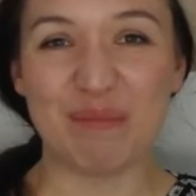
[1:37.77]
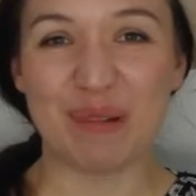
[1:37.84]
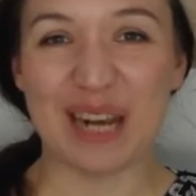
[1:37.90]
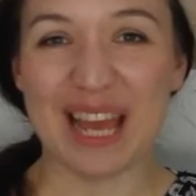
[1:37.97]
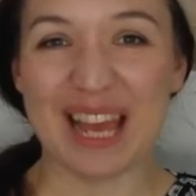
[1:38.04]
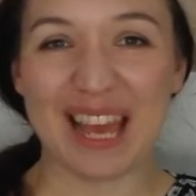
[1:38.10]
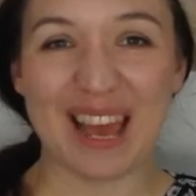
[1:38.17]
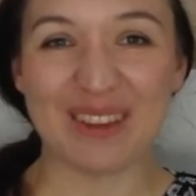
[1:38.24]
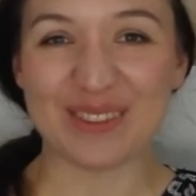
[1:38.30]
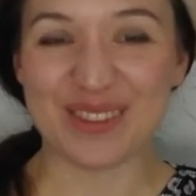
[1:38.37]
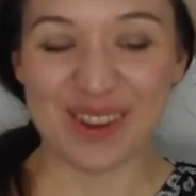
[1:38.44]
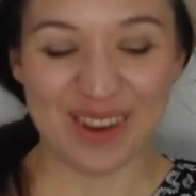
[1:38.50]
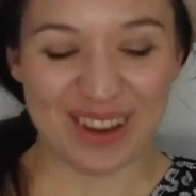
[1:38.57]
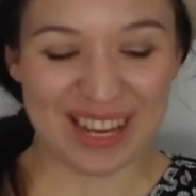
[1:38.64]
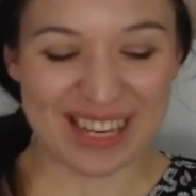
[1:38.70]
playing
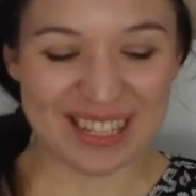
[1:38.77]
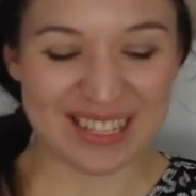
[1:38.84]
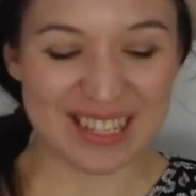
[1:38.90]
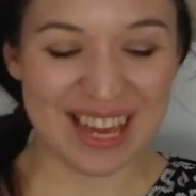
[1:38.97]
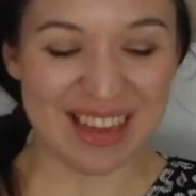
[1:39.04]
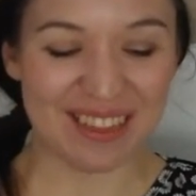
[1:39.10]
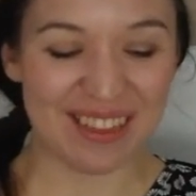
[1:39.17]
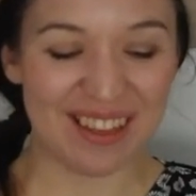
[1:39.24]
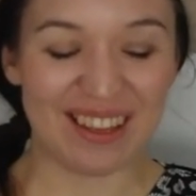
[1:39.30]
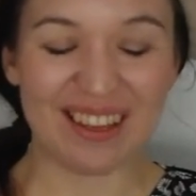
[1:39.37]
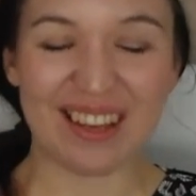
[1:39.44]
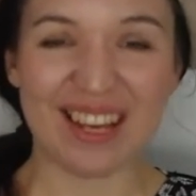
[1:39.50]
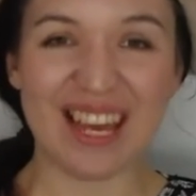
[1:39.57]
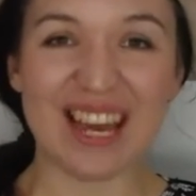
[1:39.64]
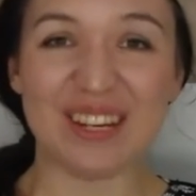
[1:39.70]
outside together.
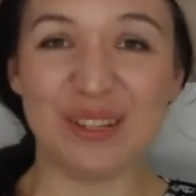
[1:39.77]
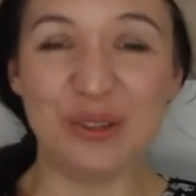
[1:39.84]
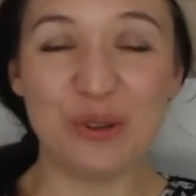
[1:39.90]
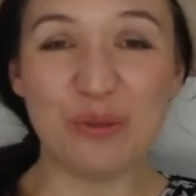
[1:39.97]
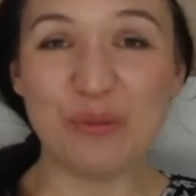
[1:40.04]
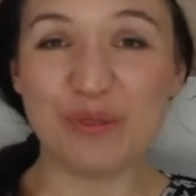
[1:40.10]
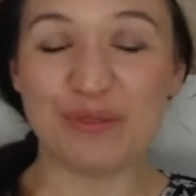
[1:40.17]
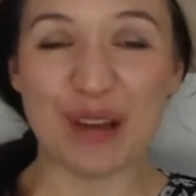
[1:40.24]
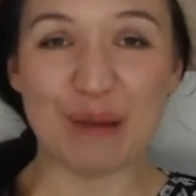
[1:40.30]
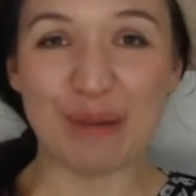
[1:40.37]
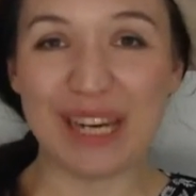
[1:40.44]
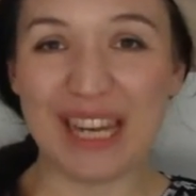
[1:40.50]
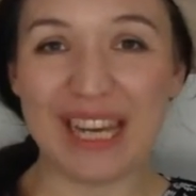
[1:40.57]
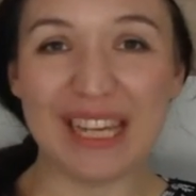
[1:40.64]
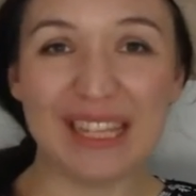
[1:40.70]
He had a normal
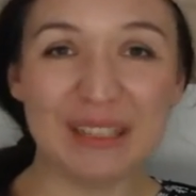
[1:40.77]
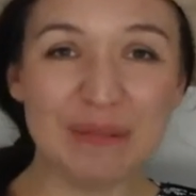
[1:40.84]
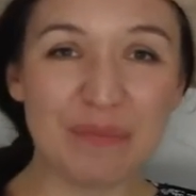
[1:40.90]
family,